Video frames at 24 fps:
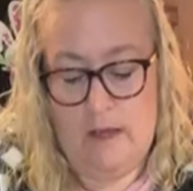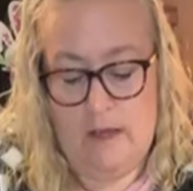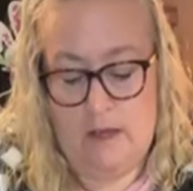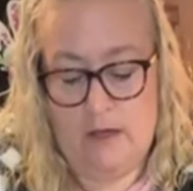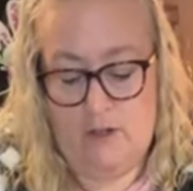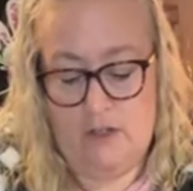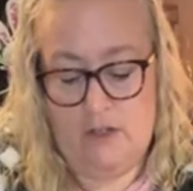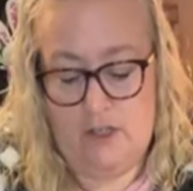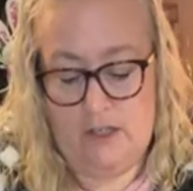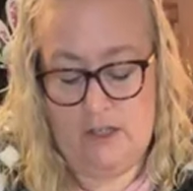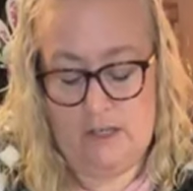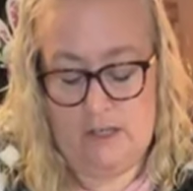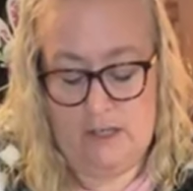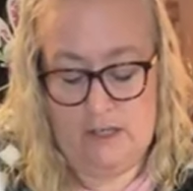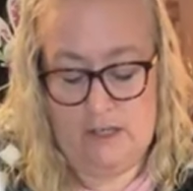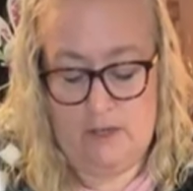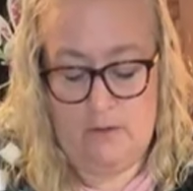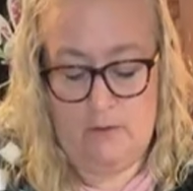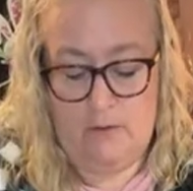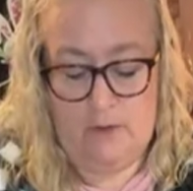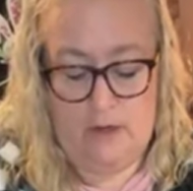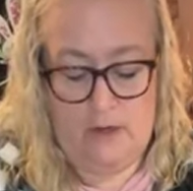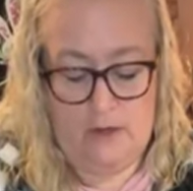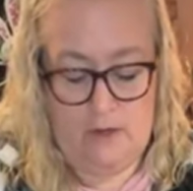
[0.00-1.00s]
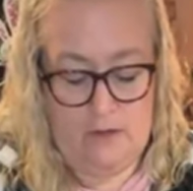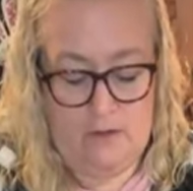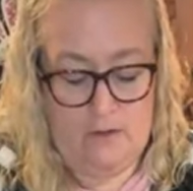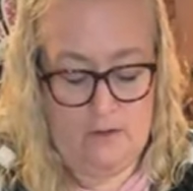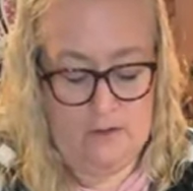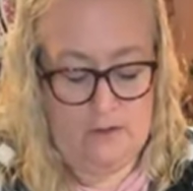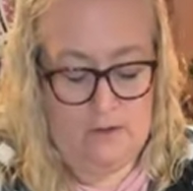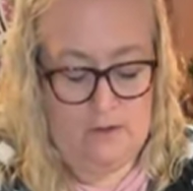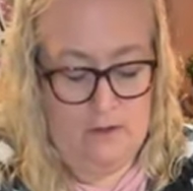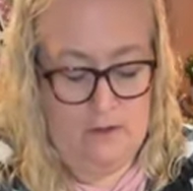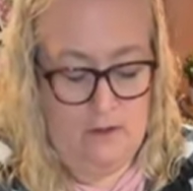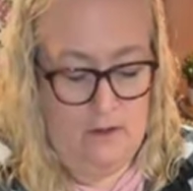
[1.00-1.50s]
Actually, I think we could
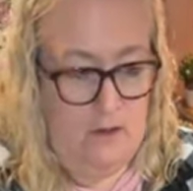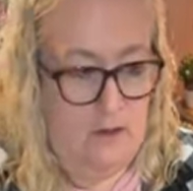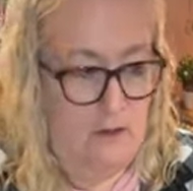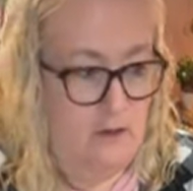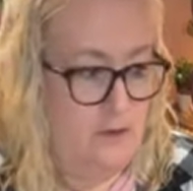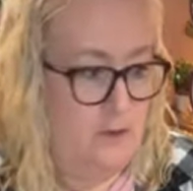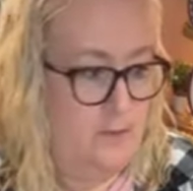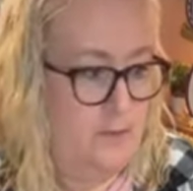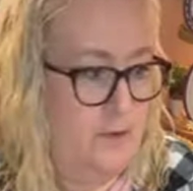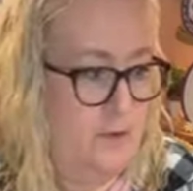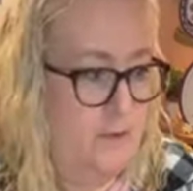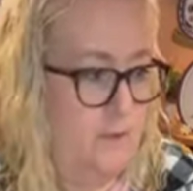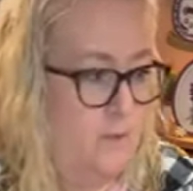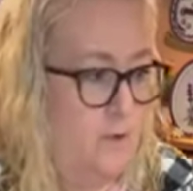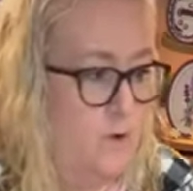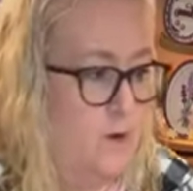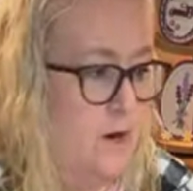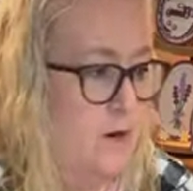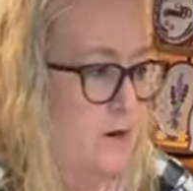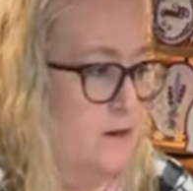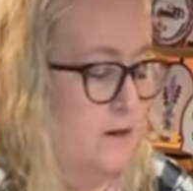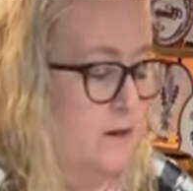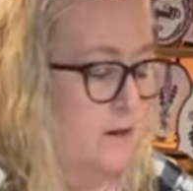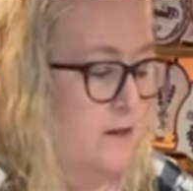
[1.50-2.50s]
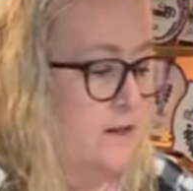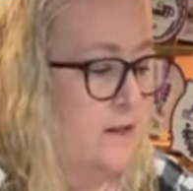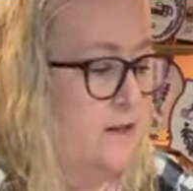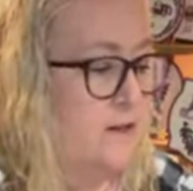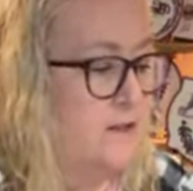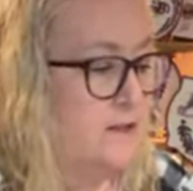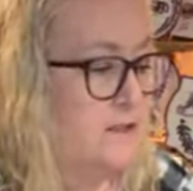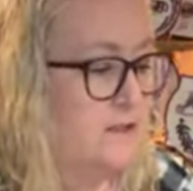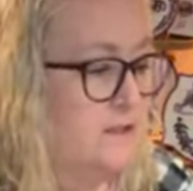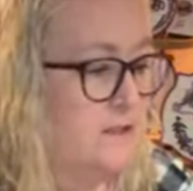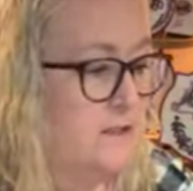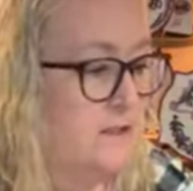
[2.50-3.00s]
use a little bit more.
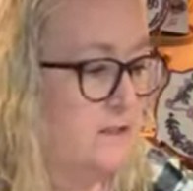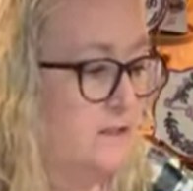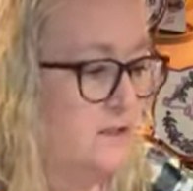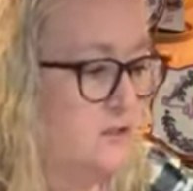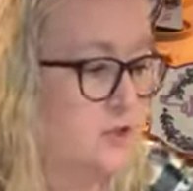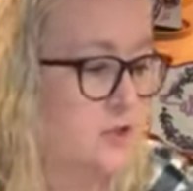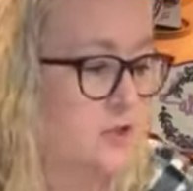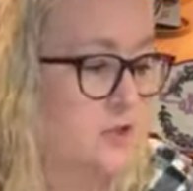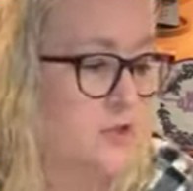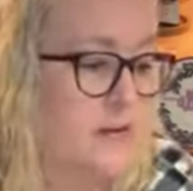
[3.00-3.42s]
That looks a little